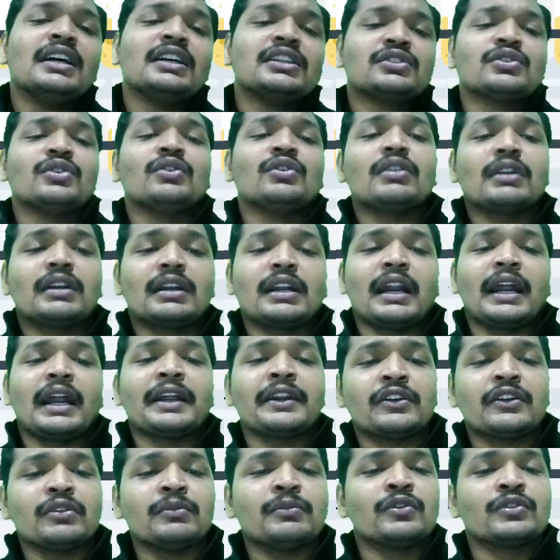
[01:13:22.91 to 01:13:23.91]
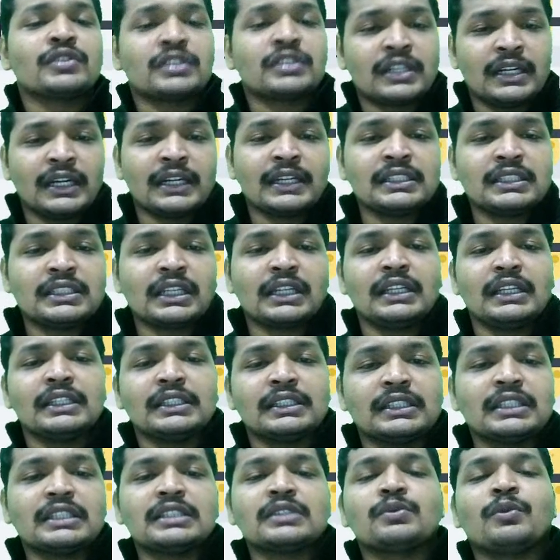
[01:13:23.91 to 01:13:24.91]
So try to move strategically.
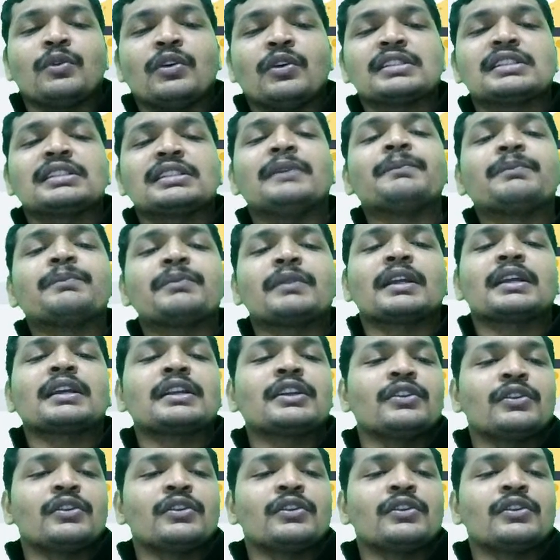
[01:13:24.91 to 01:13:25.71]
This was something